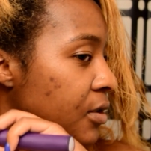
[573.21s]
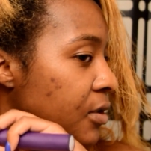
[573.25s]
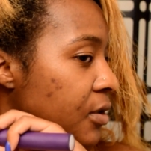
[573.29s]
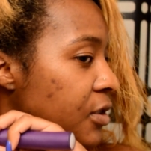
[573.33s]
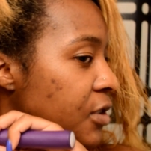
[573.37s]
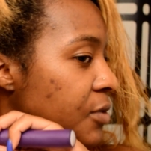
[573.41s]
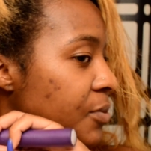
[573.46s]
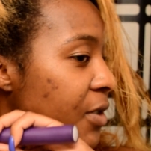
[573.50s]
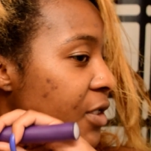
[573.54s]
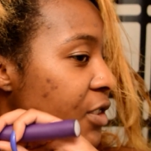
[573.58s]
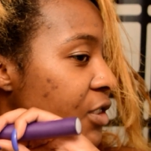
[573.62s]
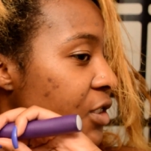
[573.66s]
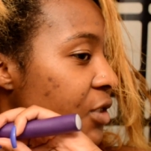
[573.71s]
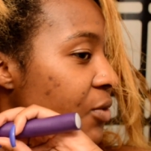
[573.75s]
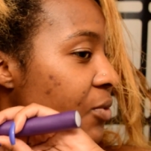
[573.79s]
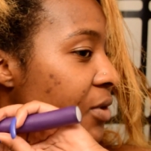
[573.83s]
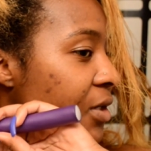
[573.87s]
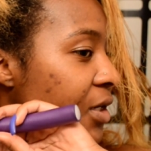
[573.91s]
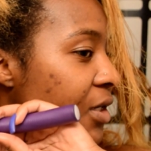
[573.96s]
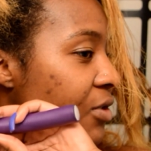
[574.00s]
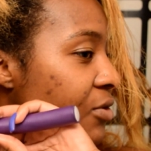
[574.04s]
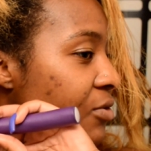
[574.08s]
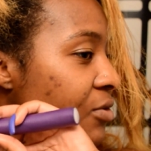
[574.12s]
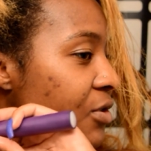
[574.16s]
especially when
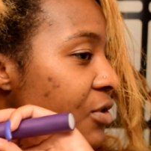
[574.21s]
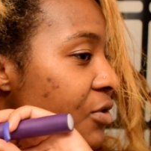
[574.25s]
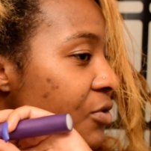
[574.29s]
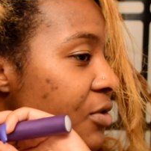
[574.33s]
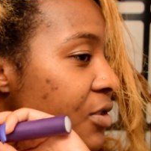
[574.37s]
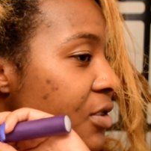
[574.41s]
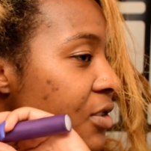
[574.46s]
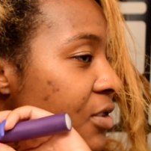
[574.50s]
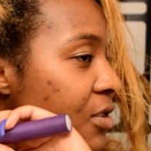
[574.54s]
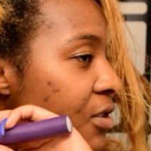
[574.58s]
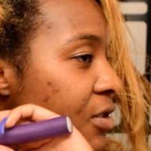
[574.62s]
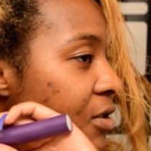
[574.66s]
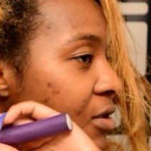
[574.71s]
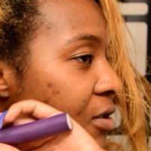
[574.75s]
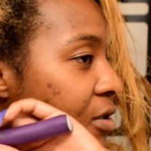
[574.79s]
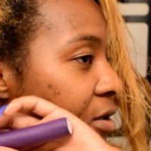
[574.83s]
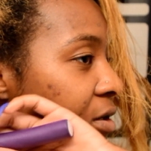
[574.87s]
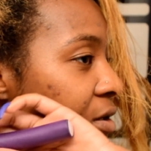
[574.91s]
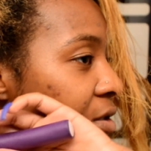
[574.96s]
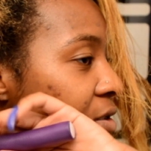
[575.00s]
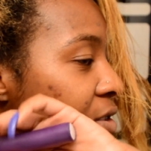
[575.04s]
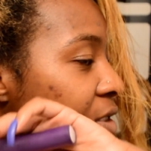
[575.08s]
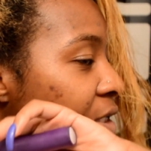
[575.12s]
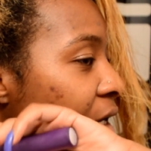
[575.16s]
I don't do this in a
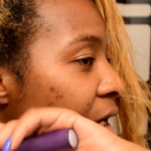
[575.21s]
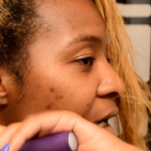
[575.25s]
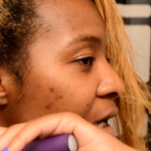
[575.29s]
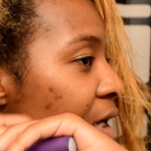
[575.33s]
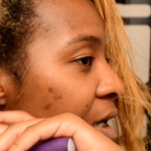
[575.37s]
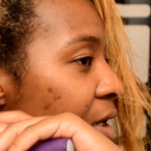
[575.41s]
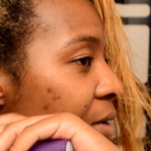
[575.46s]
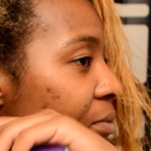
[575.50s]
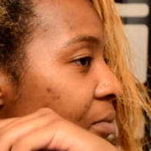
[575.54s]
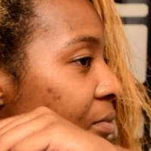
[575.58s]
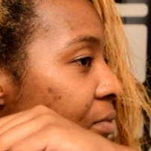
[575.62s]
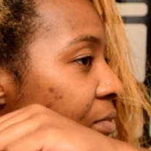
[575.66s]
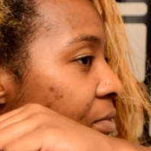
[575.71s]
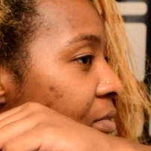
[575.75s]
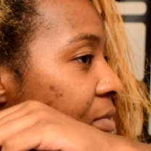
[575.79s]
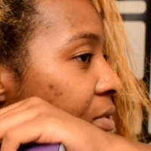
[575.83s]
long time.